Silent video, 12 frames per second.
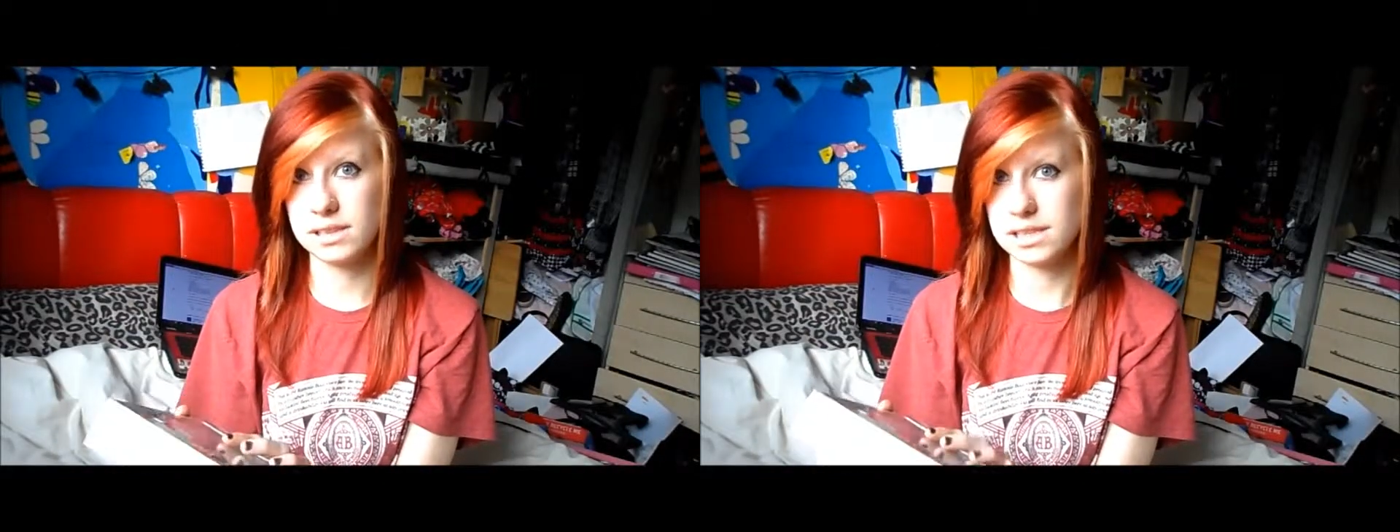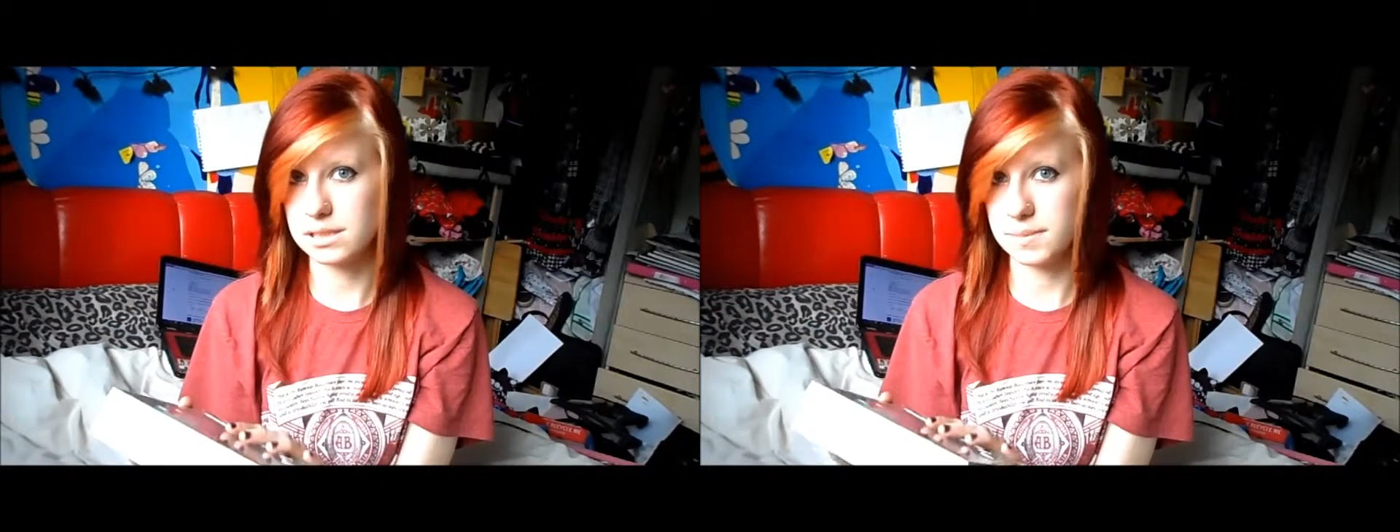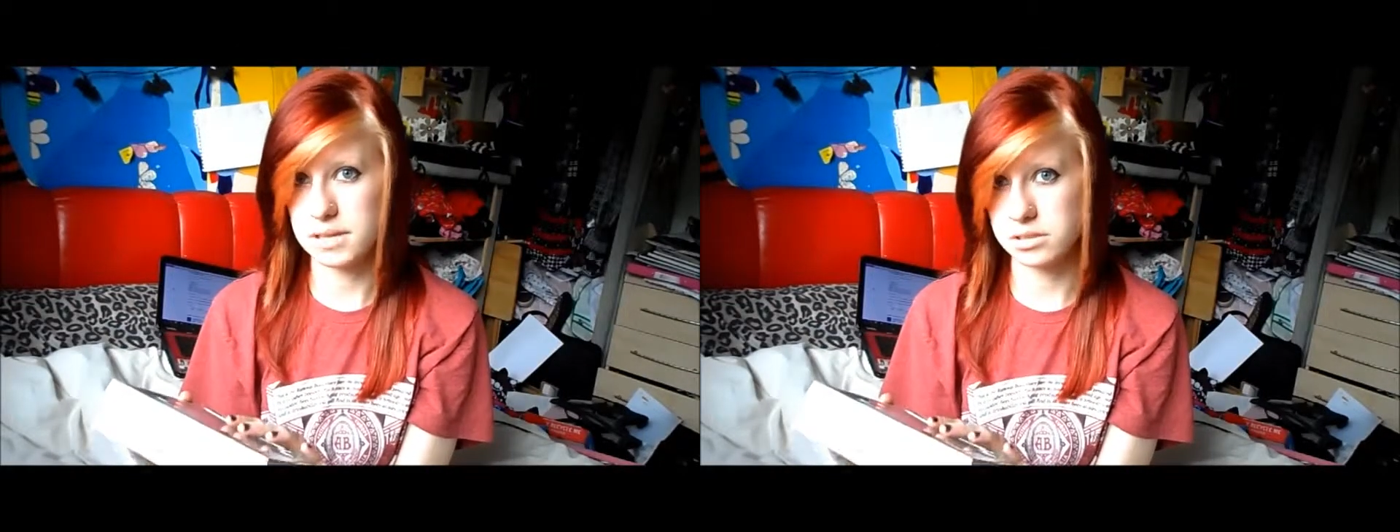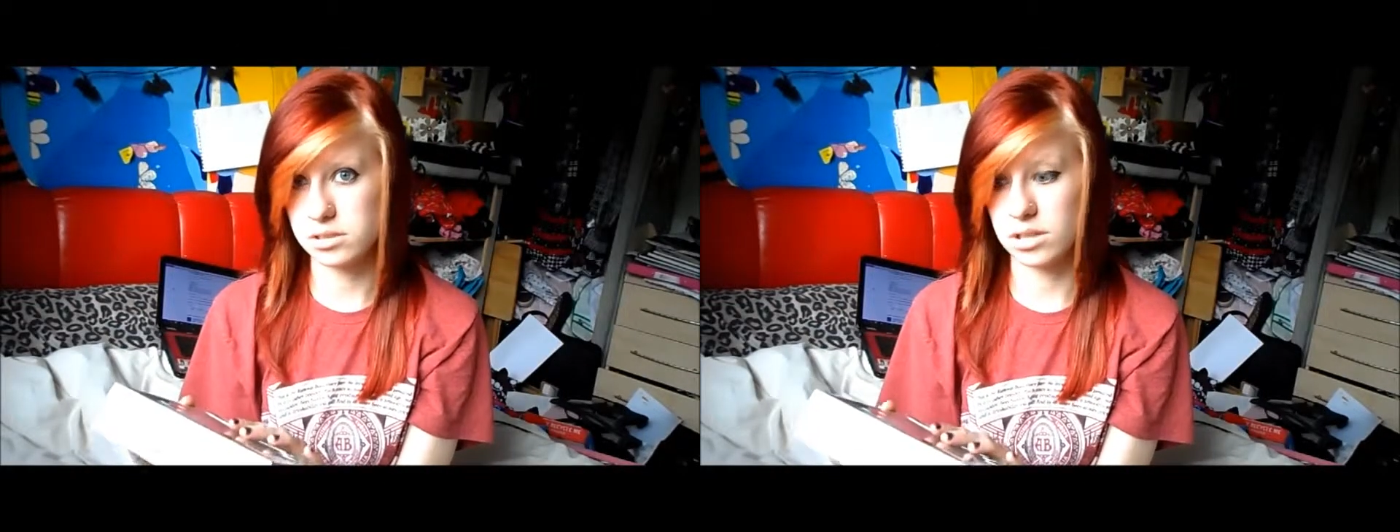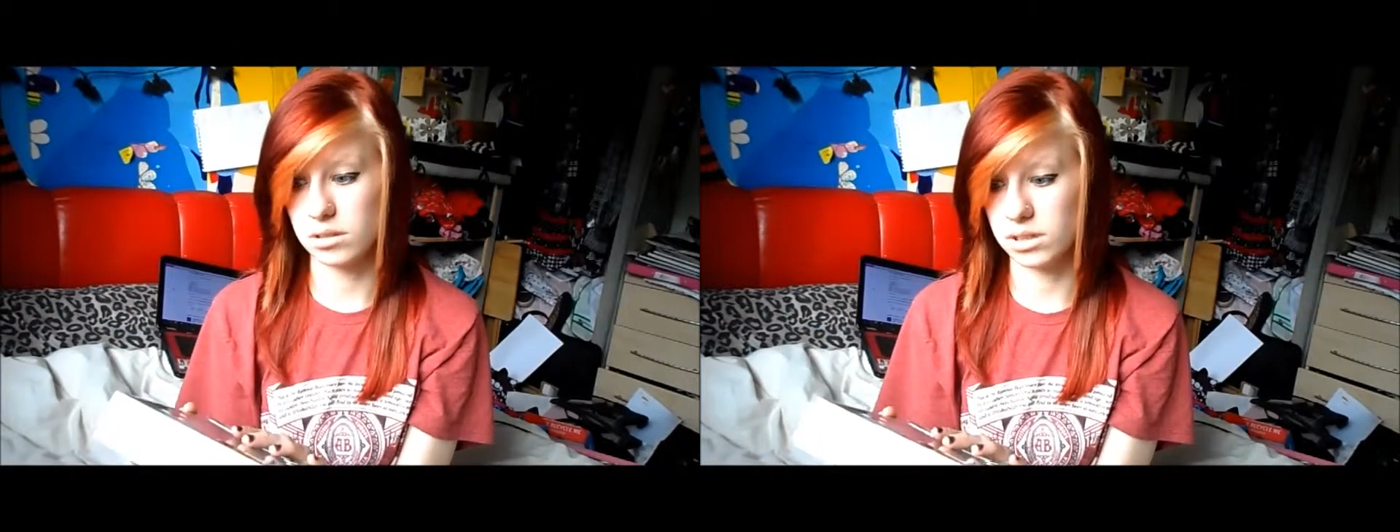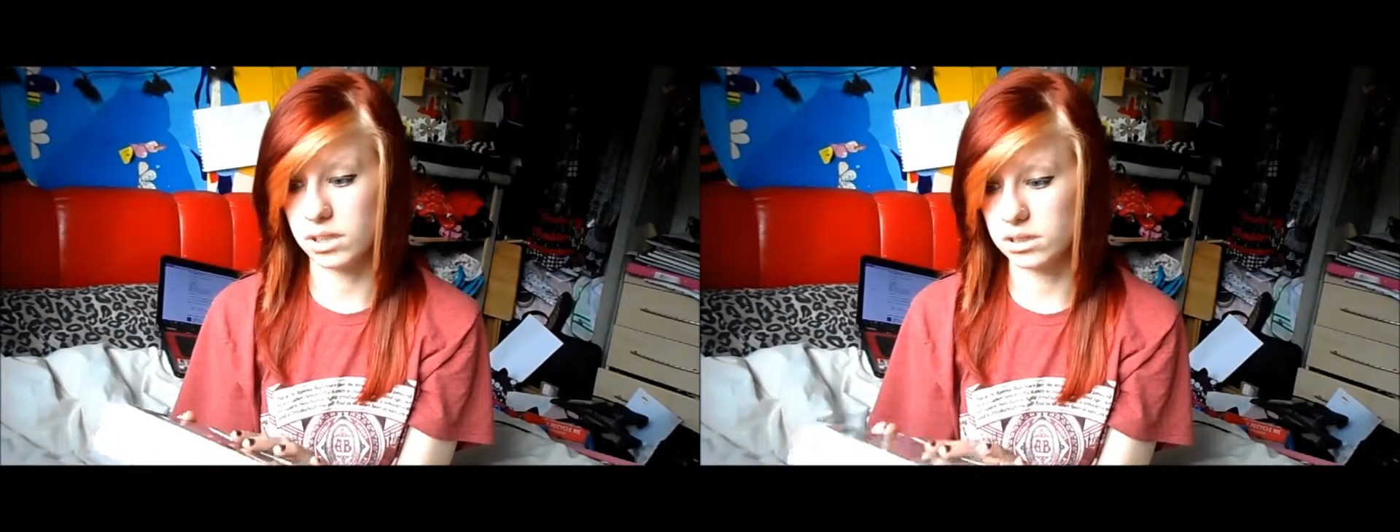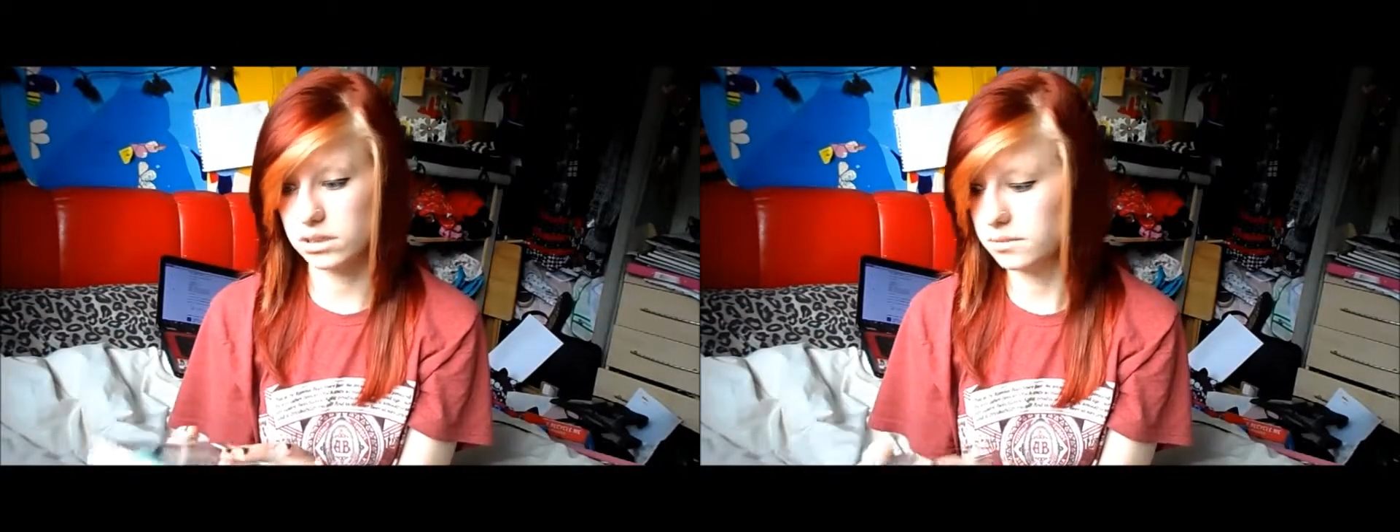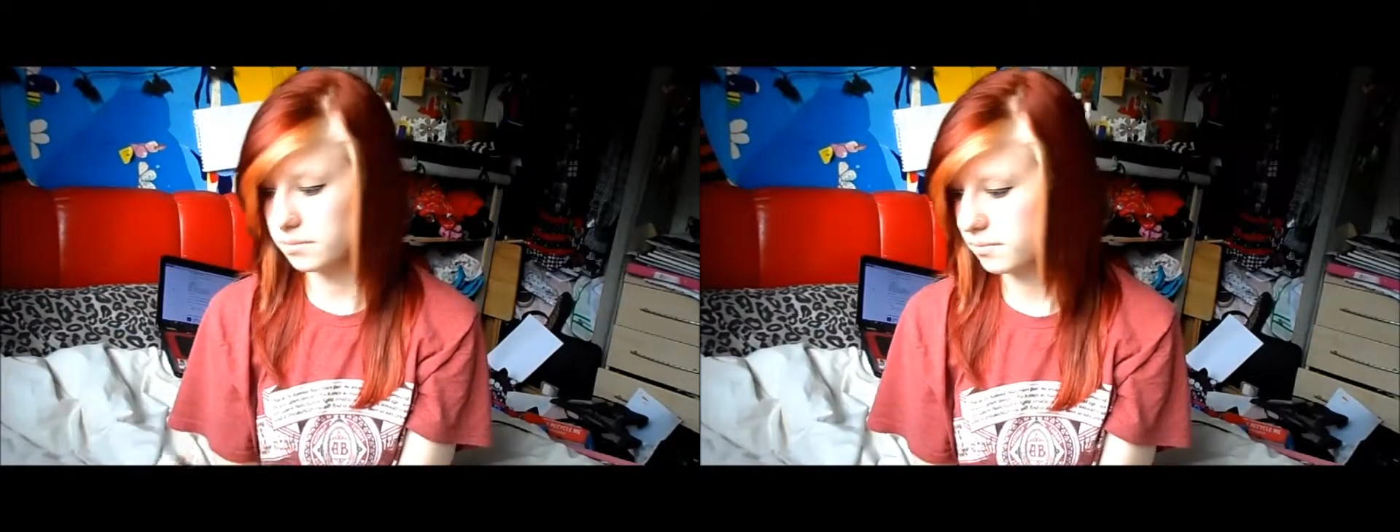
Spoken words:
It smells so good.